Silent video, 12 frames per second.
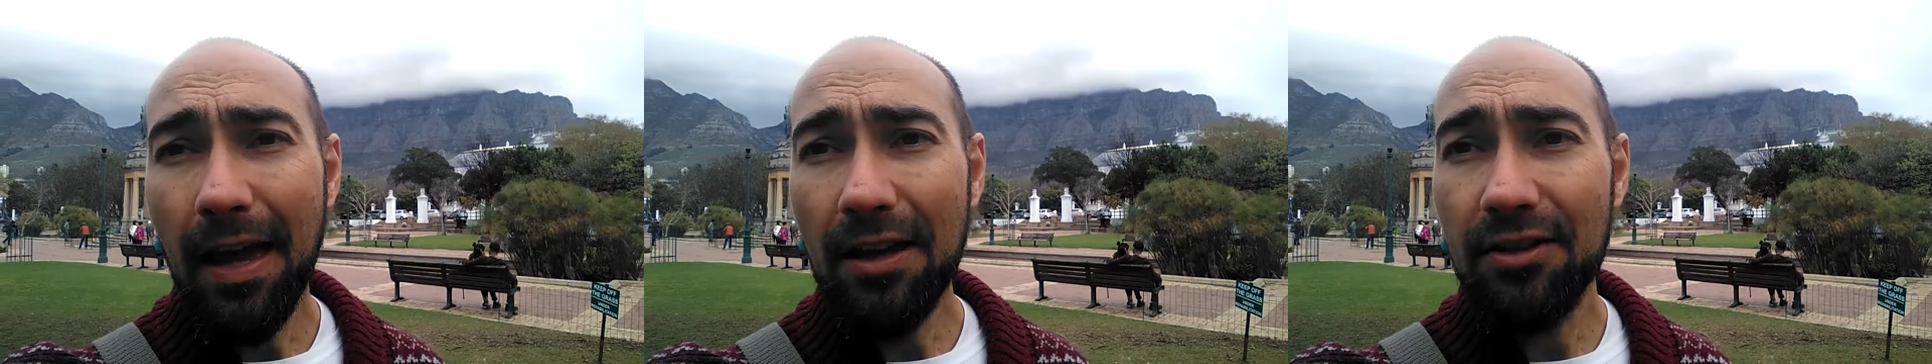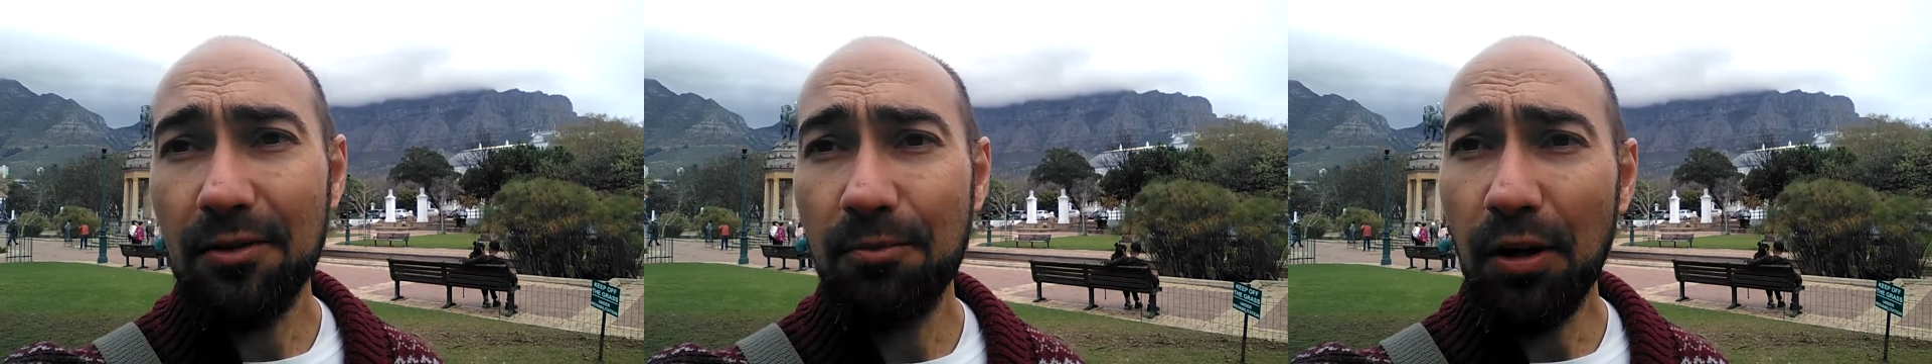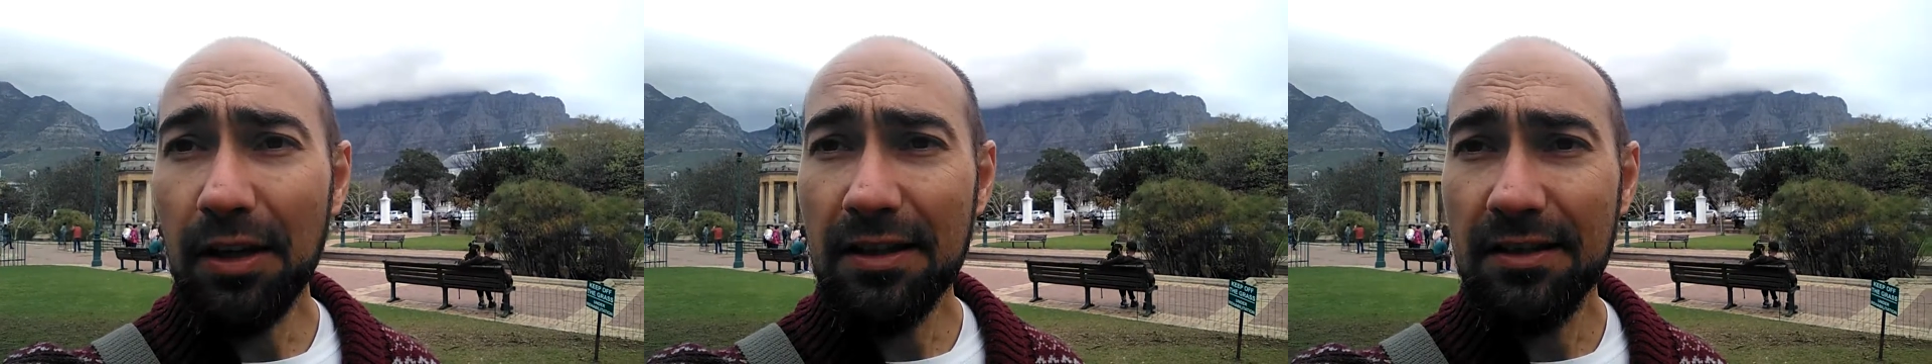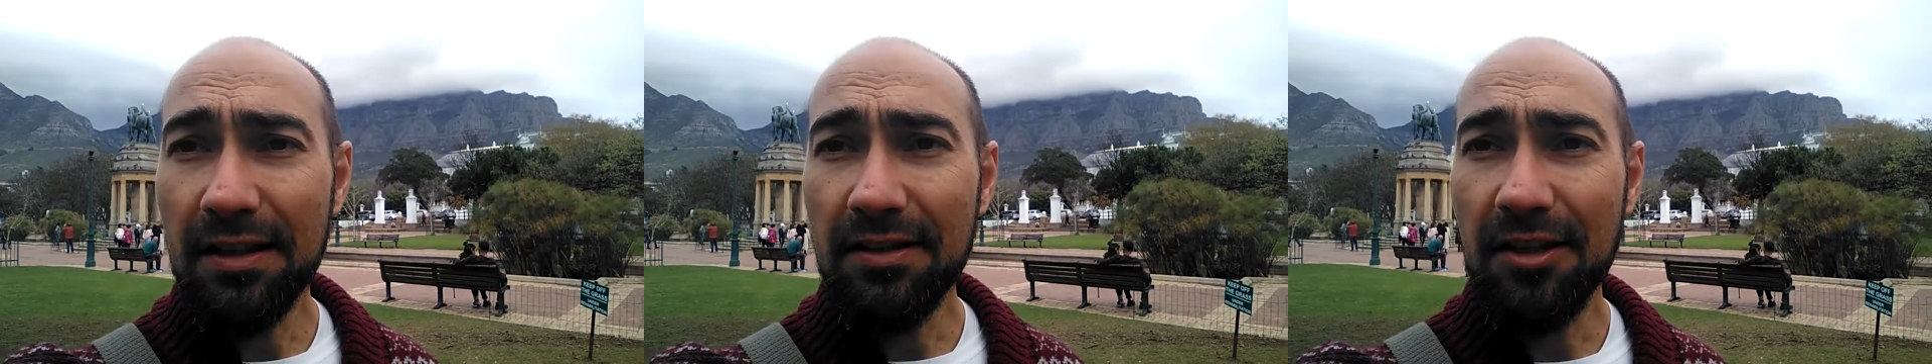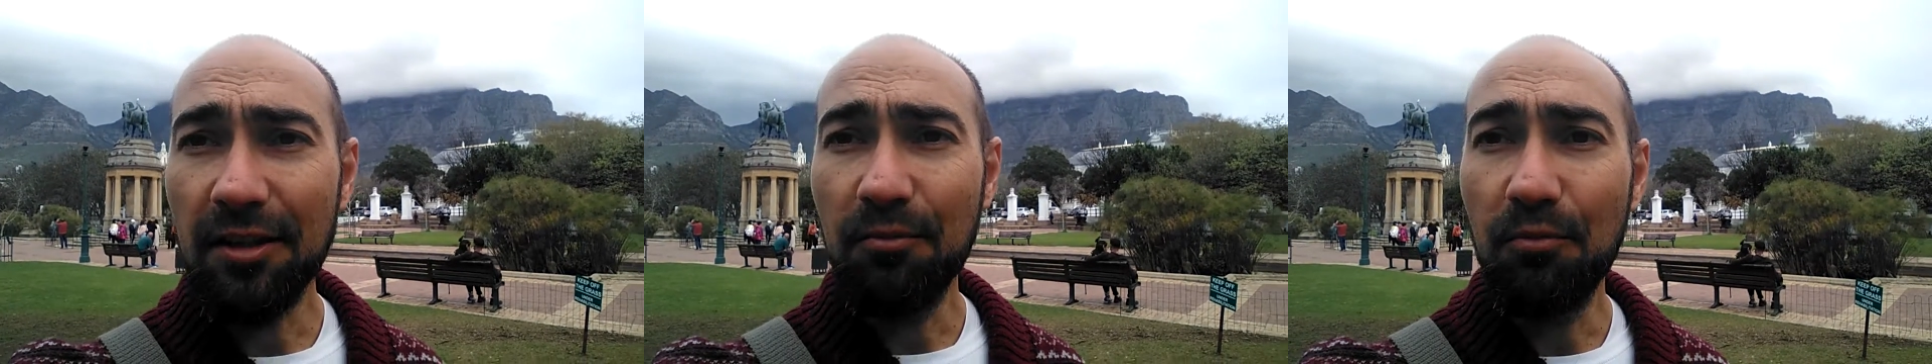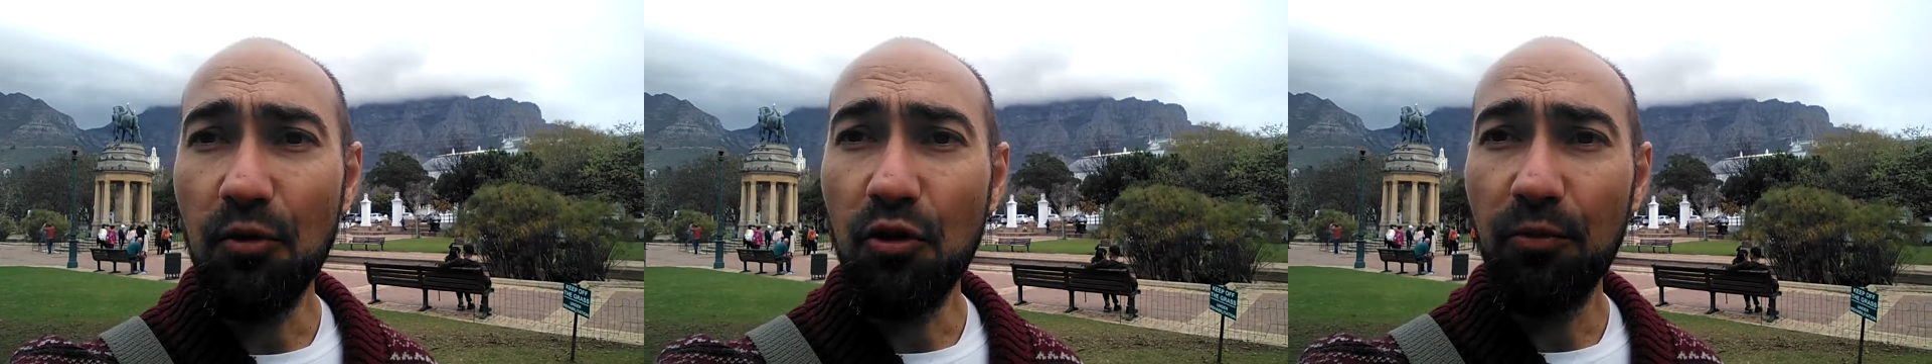As a body sensing
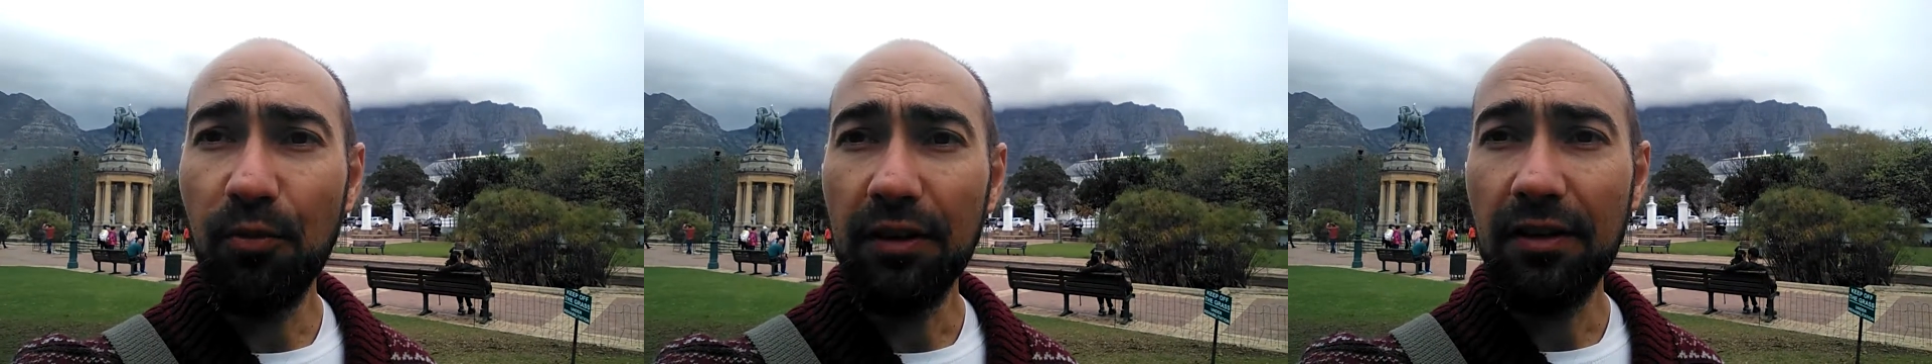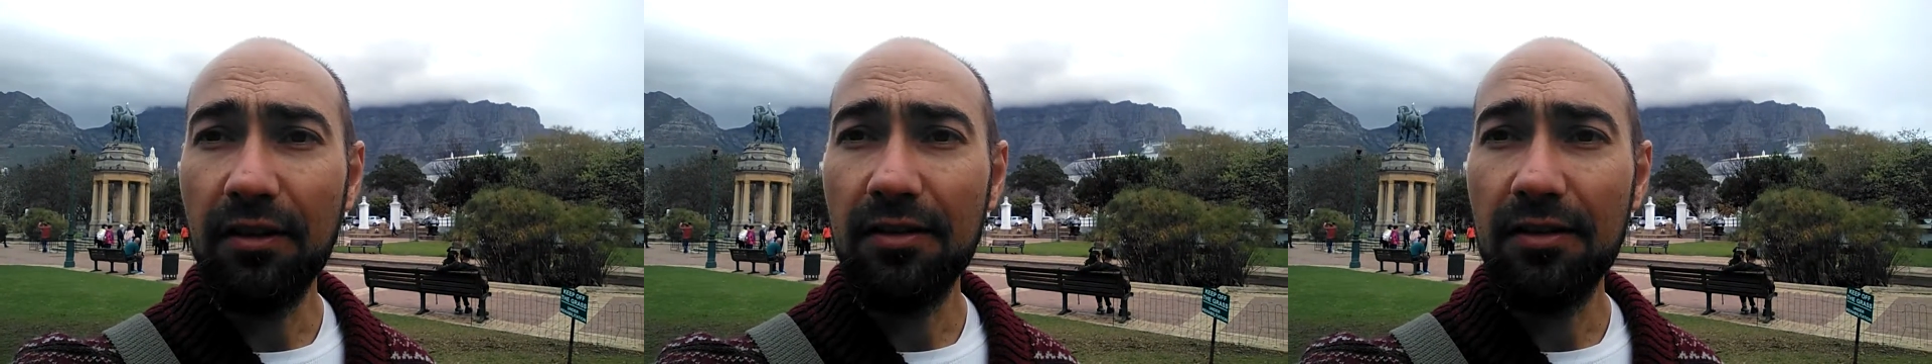movement